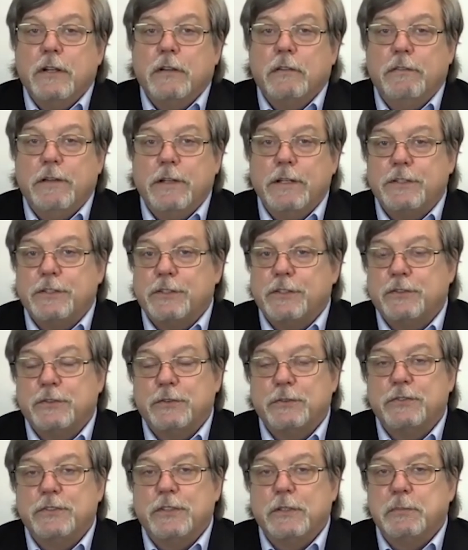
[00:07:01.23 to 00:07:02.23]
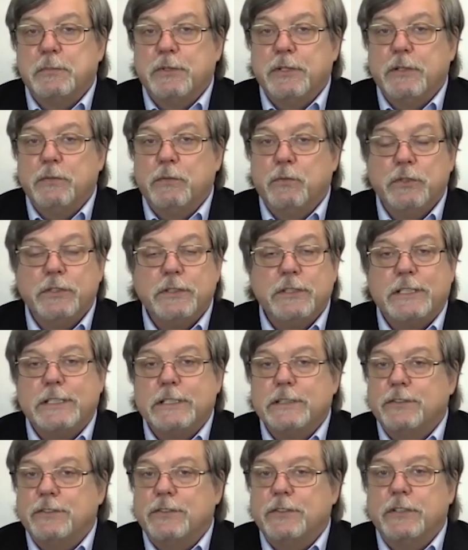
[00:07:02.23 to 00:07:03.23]
vendors who simply wouldn't
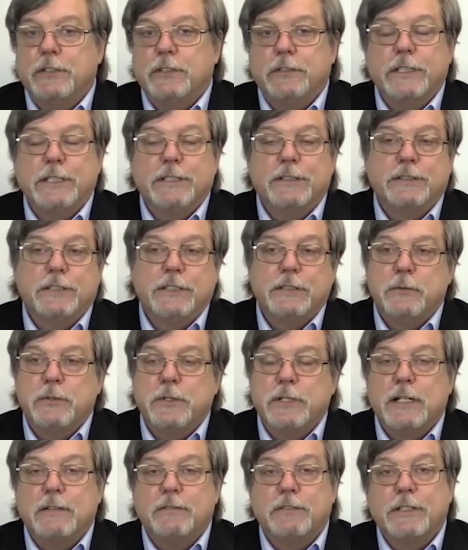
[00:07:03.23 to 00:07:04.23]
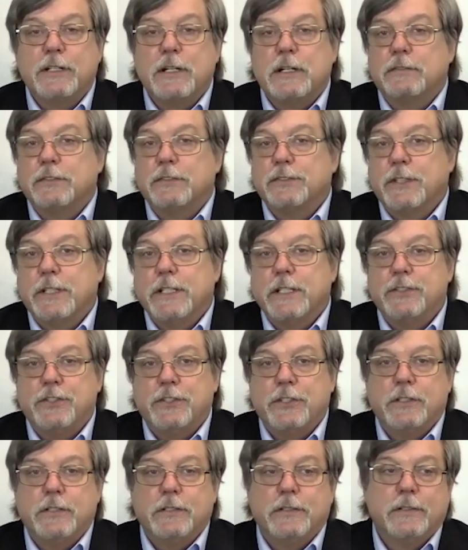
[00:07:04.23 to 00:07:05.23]
consider it, didn't want to have the
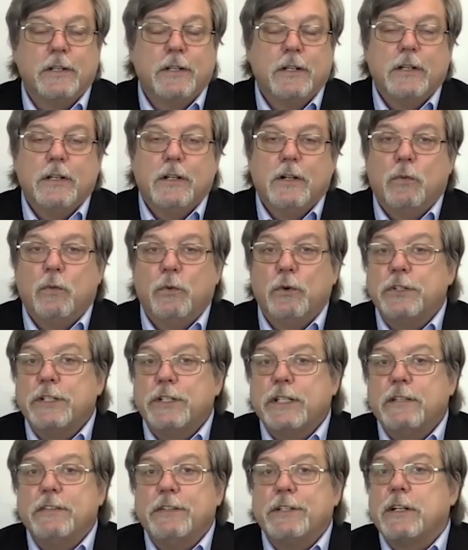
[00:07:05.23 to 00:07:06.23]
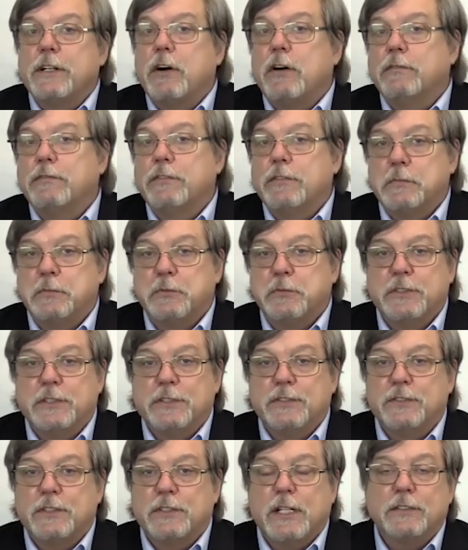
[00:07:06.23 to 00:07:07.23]
conversation, weren't even comfortable
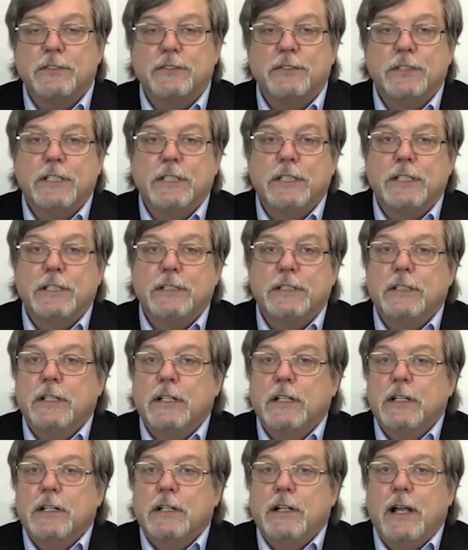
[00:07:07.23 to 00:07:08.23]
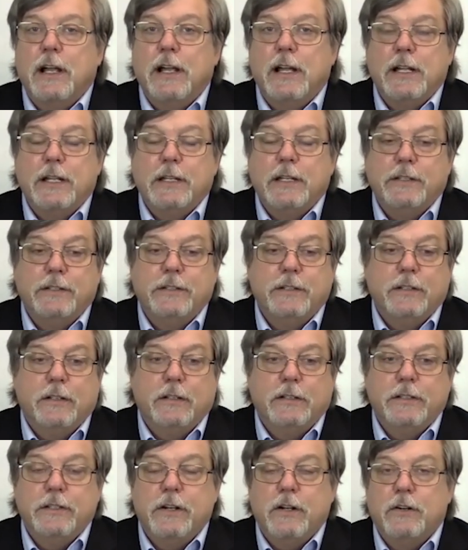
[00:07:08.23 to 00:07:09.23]
discussing it, and,
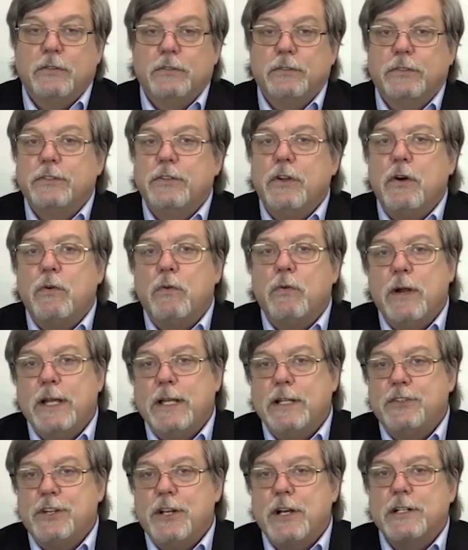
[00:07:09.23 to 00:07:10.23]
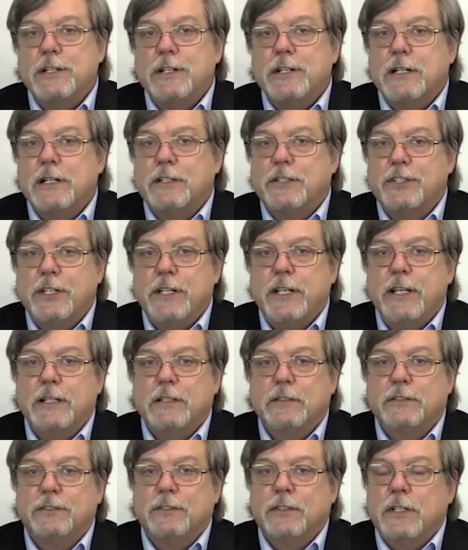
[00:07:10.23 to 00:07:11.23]
you know, no way, John, not a
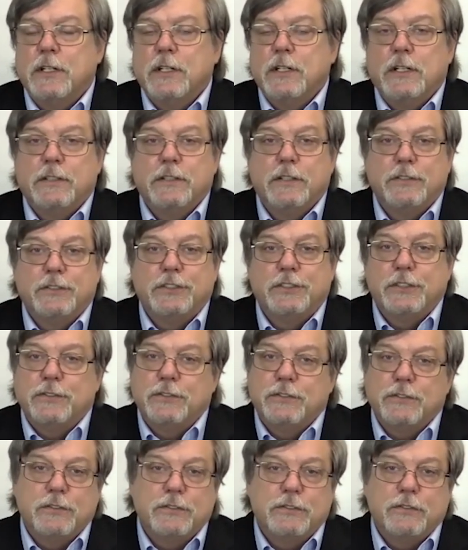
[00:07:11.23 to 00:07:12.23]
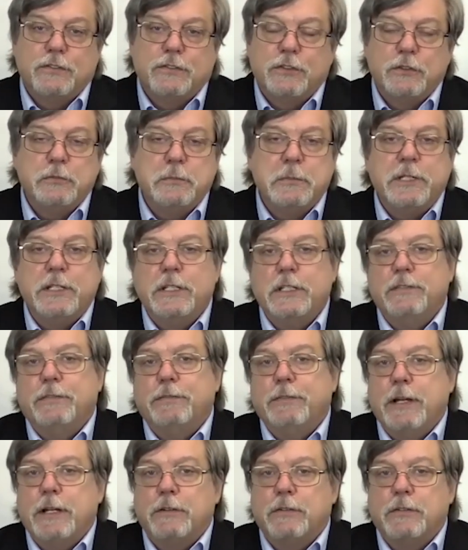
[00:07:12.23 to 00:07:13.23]
chance. There's just too many
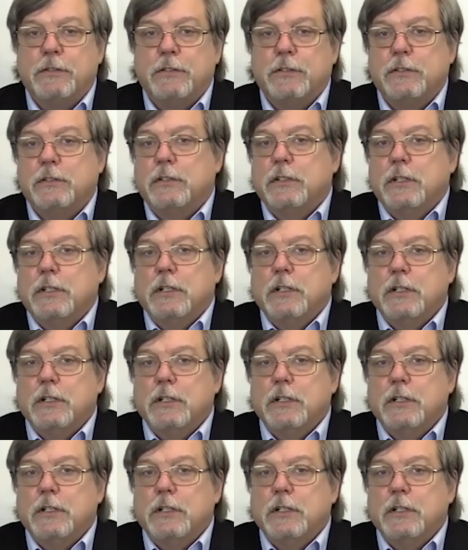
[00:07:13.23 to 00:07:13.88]
federal